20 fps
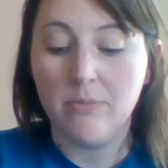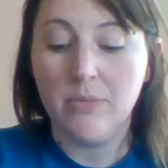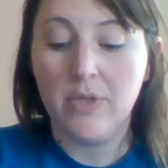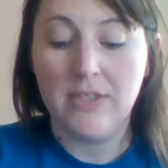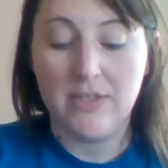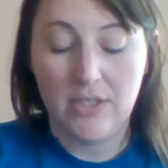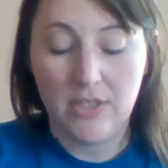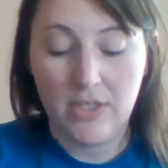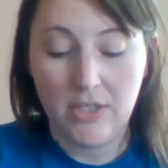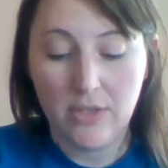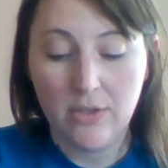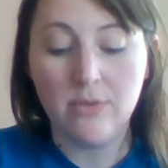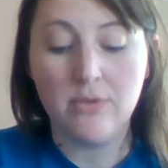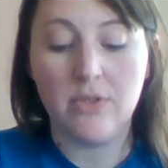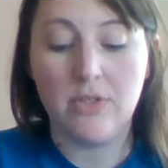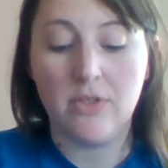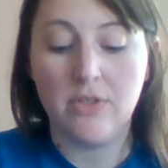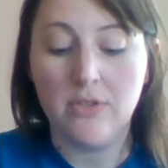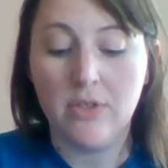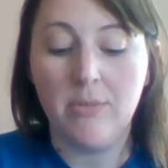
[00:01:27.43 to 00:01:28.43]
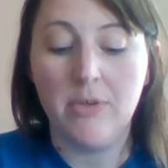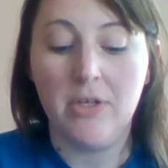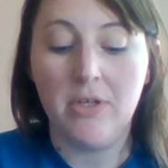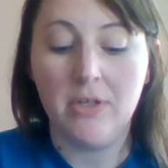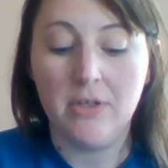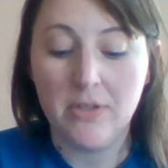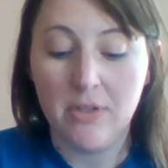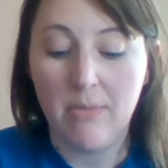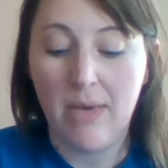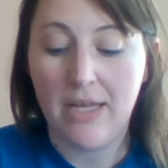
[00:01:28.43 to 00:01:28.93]
is a huge
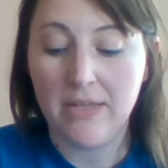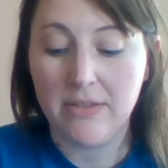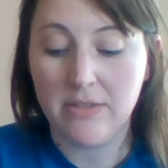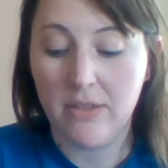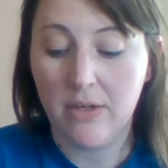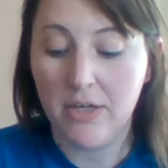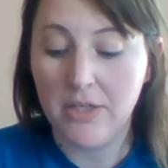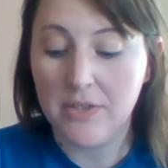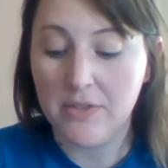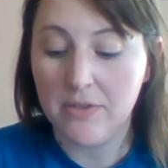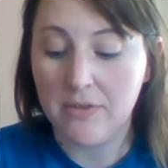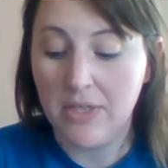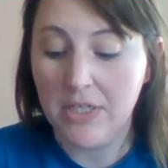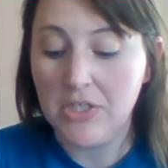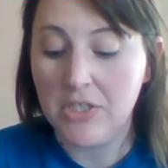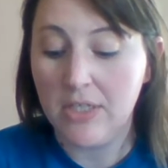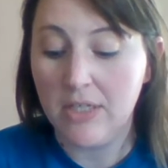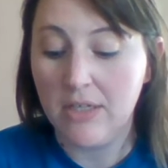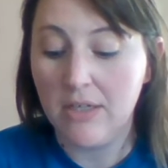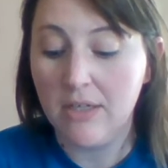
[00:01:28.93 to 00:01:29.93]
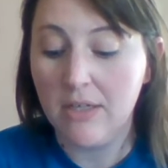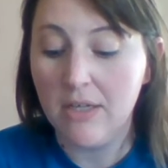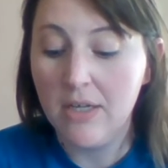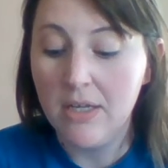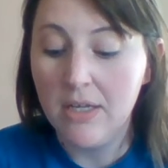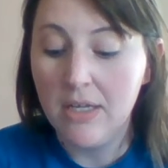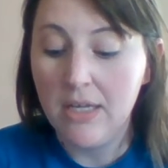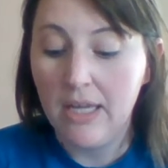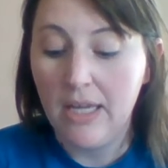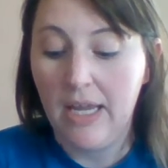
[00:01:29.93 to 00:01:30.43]
contributor to mass incarceration,
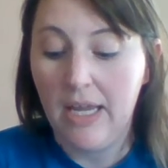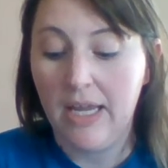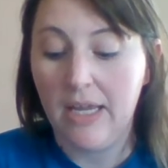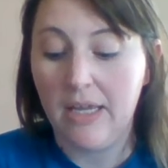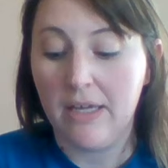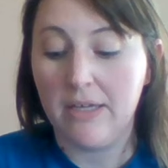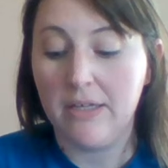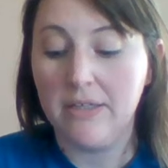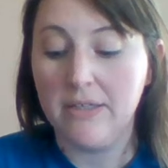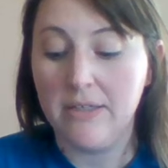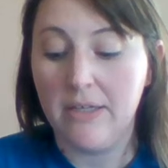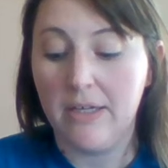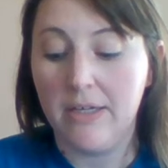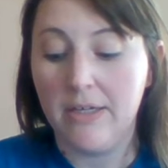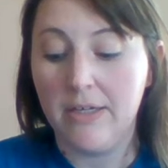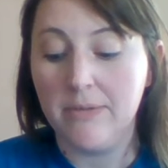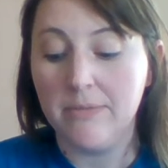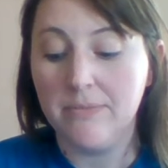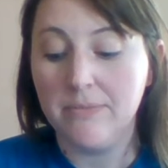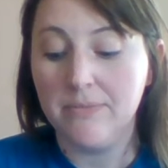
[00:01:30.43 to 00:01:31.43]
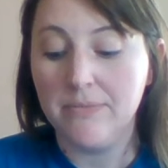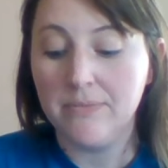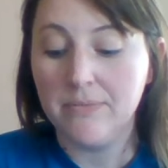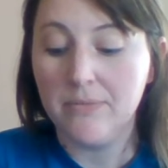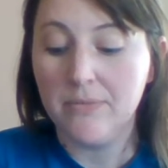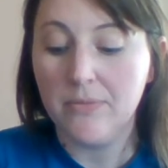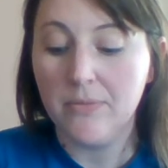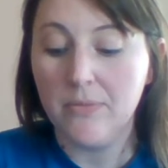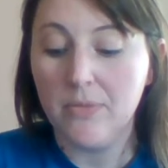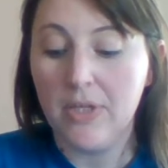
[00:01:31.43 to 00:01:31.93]
and
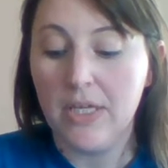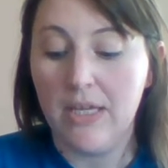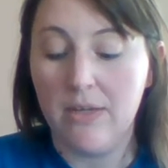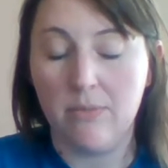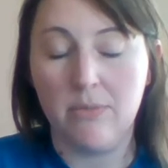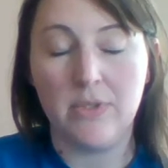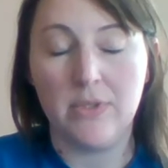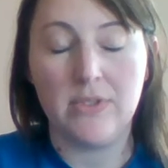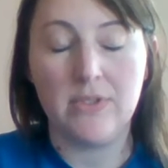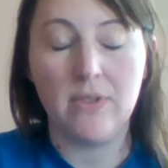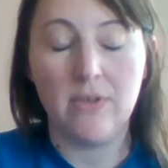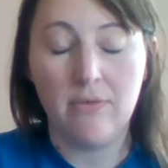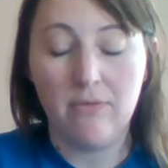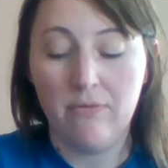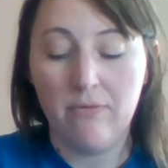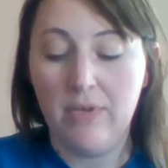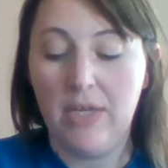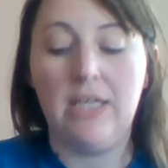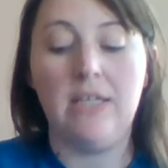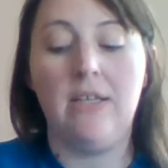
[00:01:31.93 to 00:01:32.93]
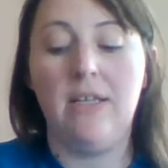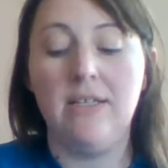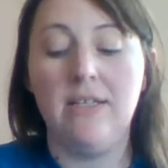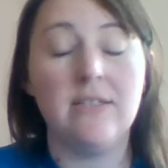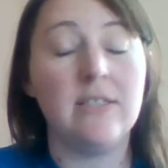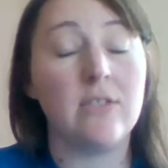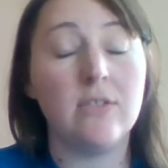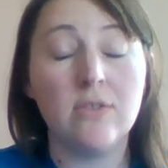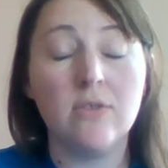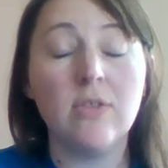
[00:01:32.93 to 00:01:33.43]
it
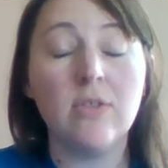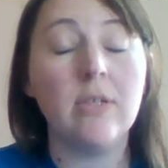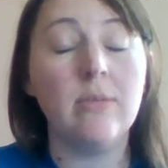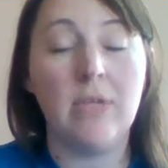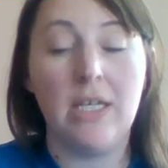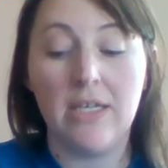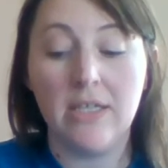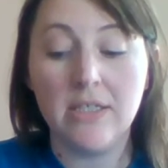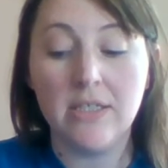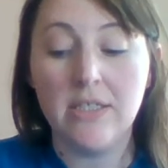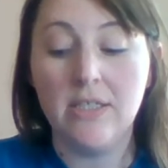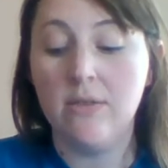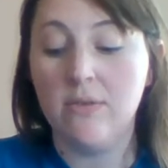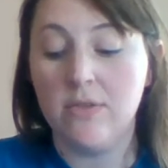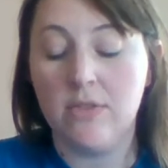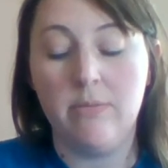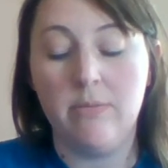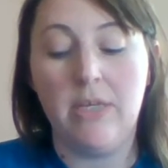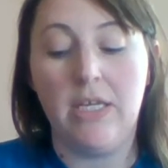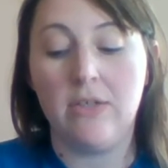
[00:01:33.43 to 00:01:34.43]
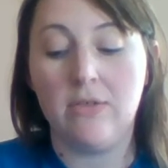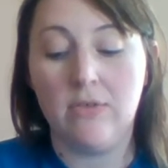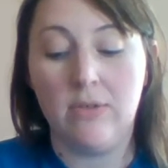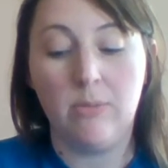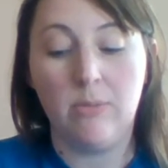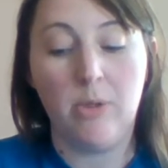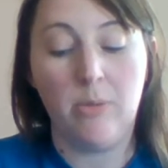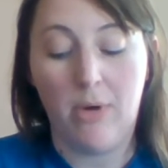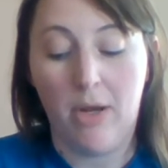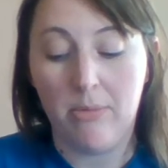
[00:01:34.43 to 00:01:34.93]
is extreme and continues to be
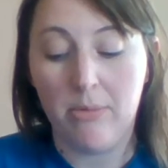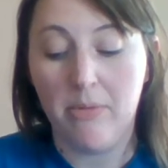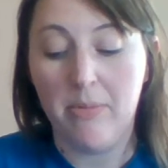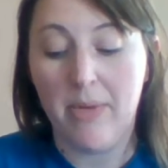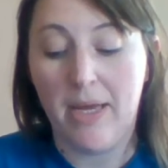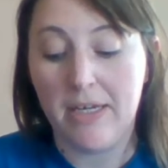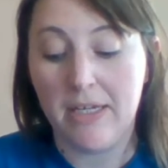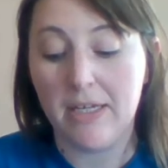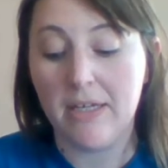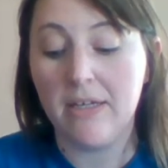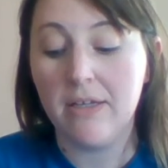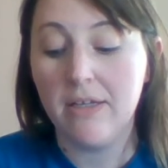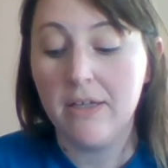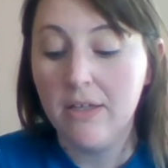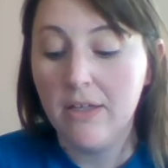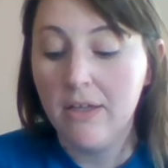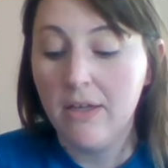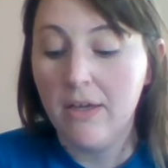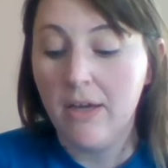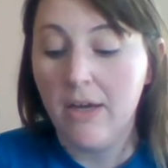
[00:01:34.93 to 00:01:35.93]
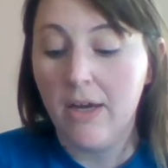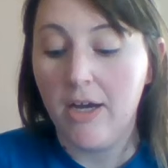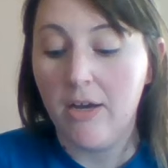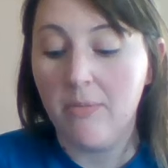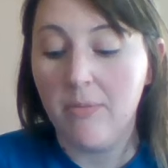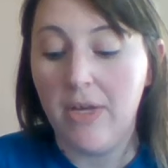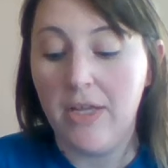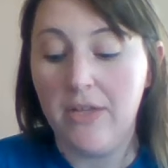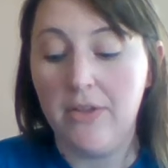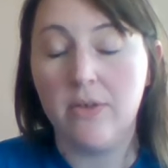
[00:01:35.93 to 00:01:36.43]
extremely problematic.
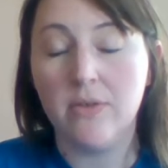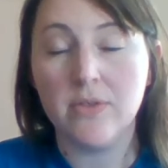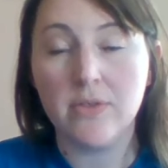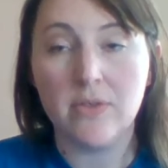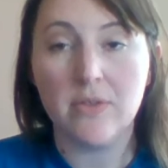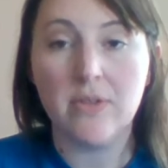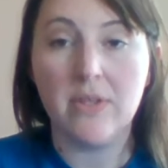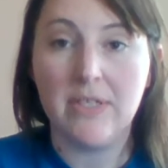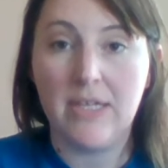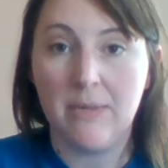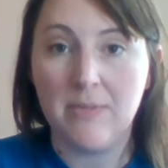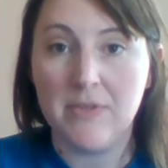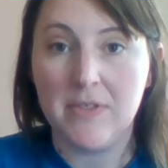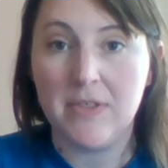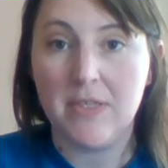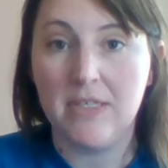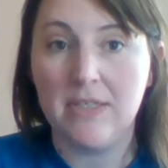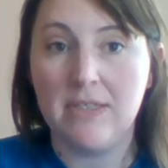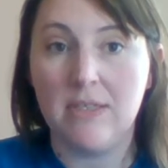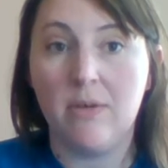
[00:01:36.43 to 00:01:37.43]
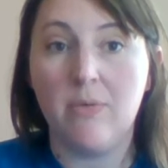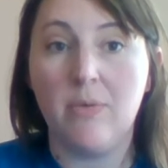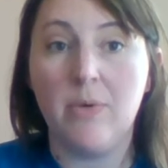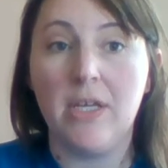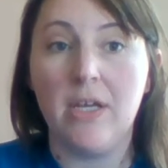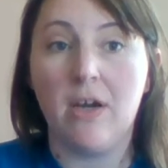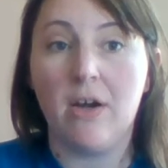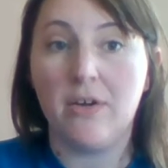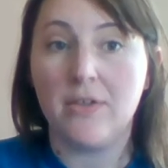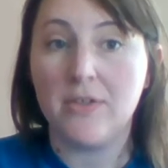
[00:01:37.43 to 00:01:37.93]
And those are the types of things that
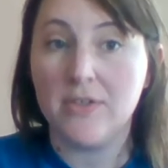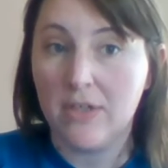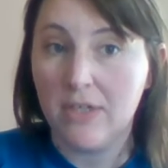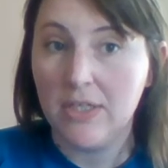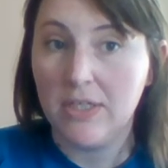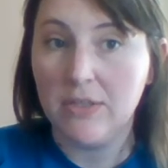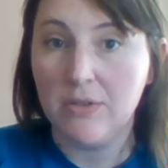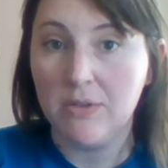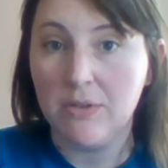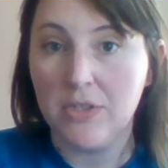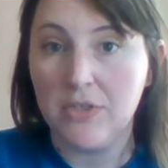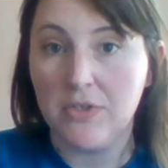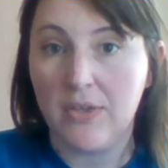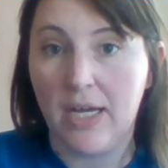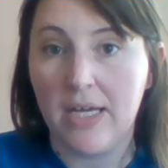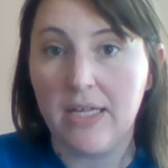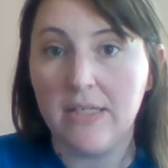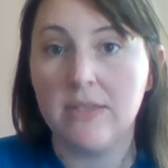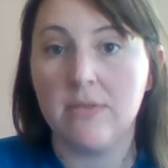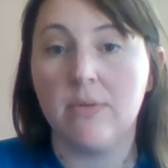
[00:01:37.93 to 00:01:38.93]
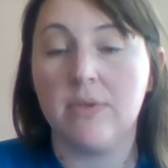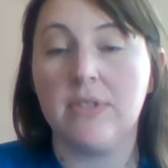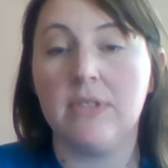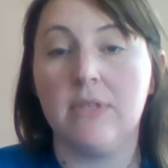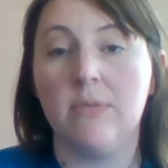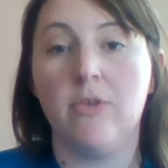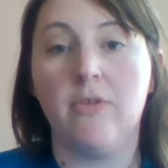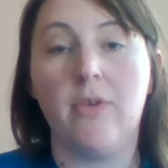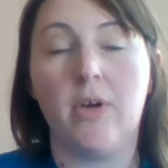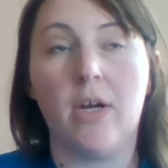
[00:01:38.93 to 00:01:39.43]
we are starting to address with
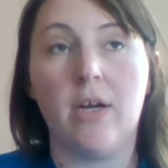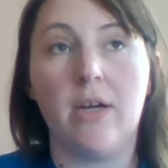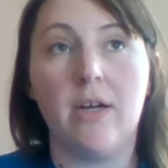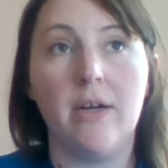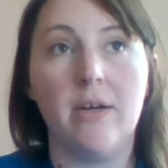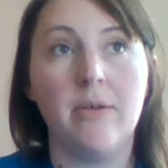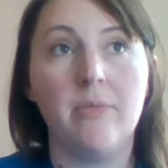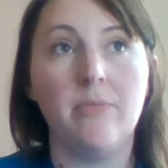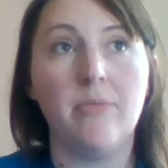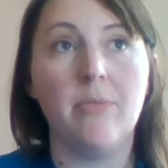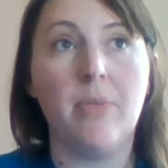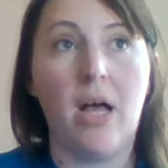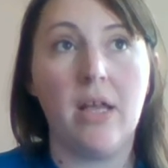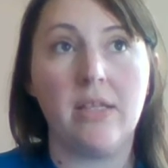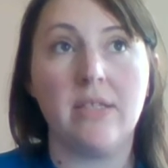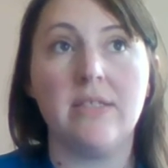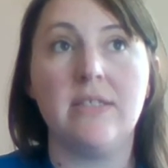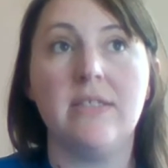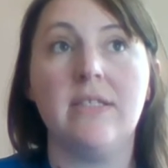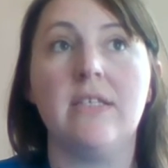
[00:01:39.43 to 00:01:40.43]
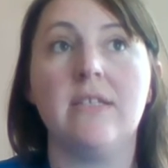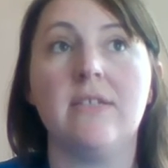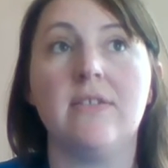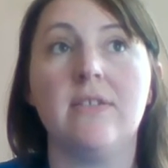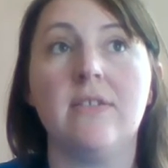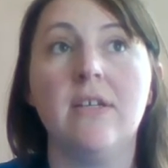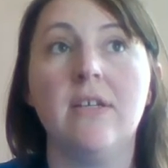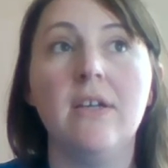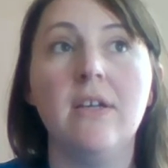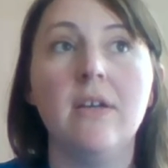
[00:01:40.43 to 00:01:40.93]
some of our policies